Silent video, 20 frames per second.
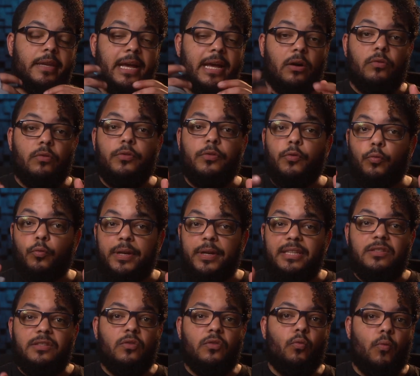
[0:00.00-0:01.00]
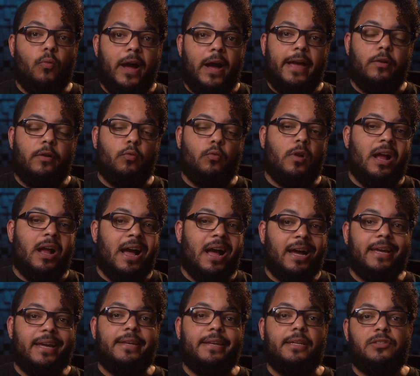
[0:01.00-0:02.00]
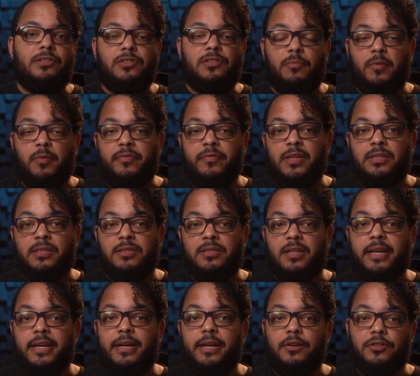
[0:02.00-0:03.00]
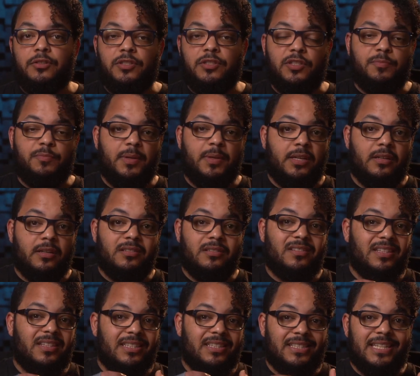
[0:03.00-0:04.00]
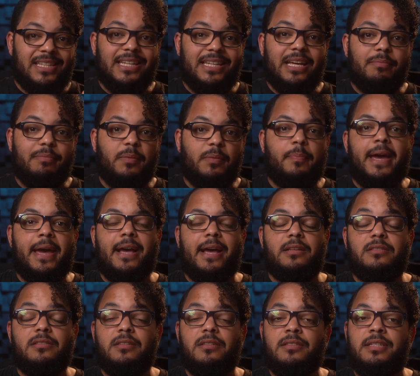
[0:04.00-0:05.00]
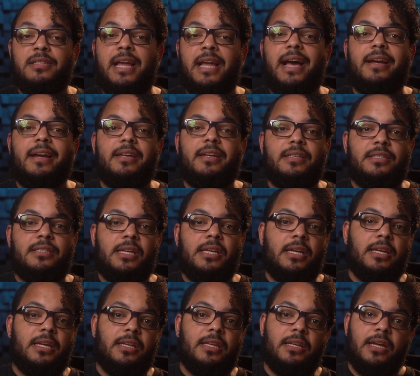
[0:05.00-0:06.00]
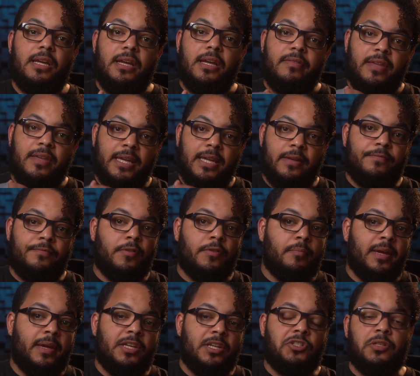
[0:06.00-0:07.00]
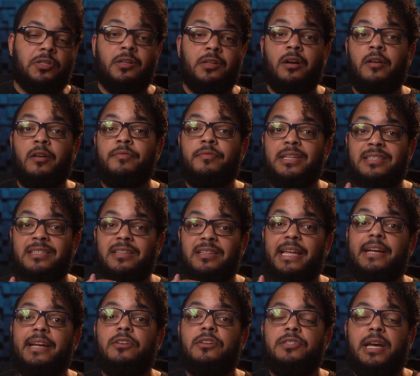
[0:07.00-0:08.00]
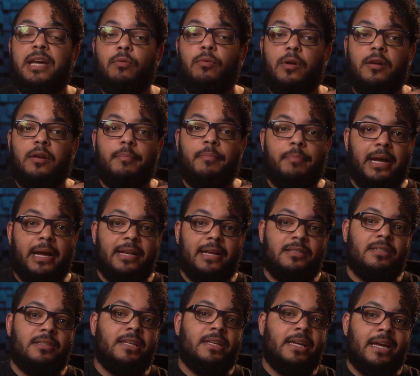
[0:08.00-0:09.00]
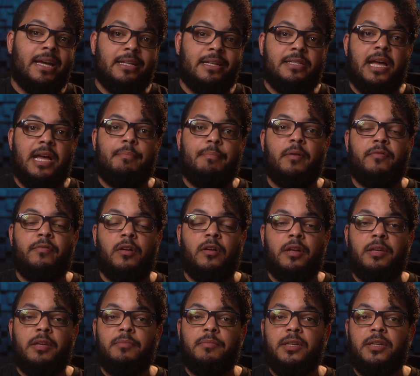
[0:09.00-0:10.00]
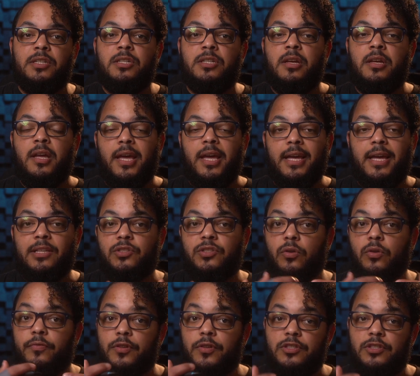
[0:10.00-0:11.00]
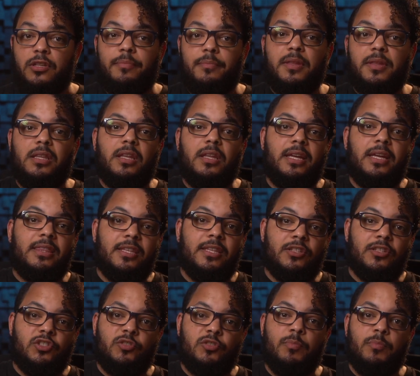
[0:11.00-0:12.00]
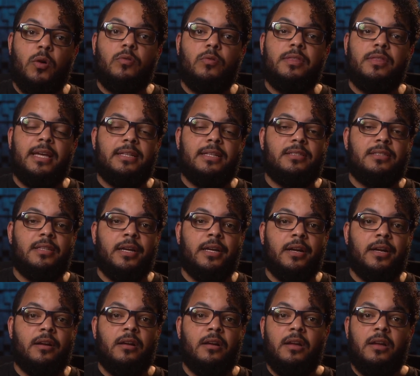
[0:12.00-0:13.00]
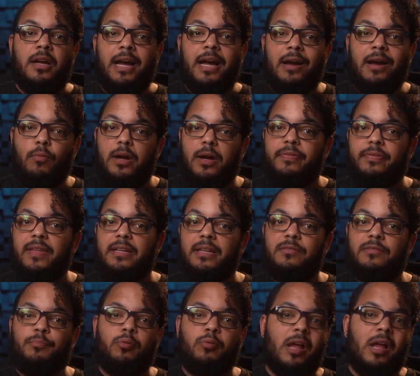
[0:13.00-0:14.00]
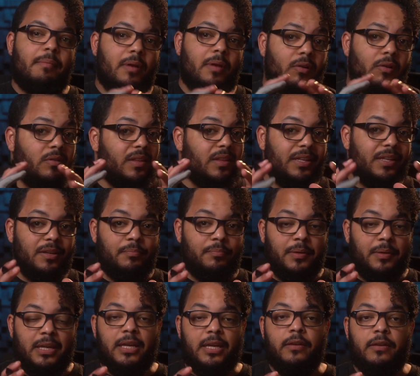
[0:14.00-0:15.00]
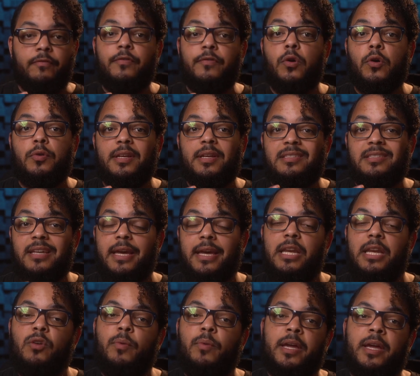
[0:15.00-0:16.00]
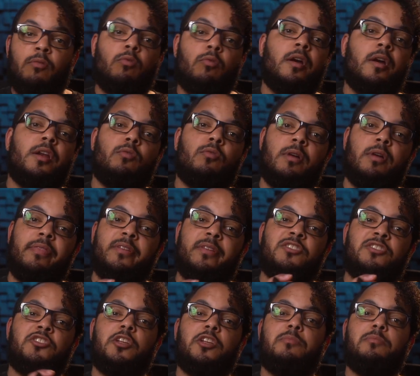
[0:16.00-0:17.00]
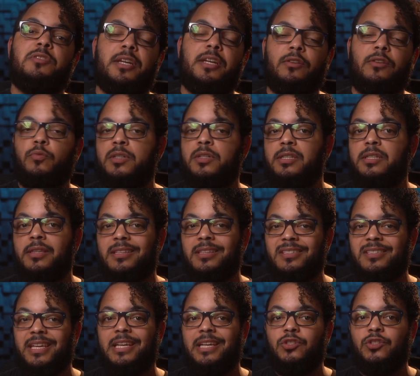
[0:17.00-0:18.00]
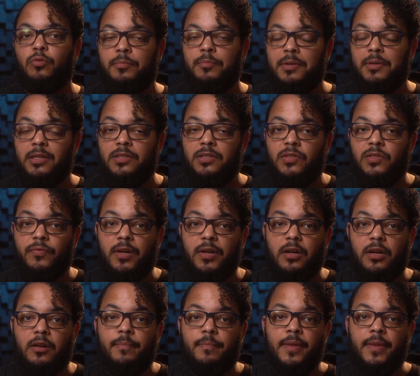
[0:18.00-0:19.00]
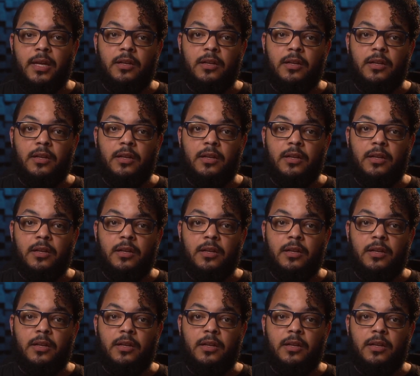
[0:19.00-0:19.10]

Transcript: Now, the reason why we're hiding some of these layers is because the Z-Depth pass does not contain the information of these layers that we're compositing on top of our image. And so for something like this smoke that's there, I want that primarily to be in focus anyway, right around the subject, which in this case would be the sphere.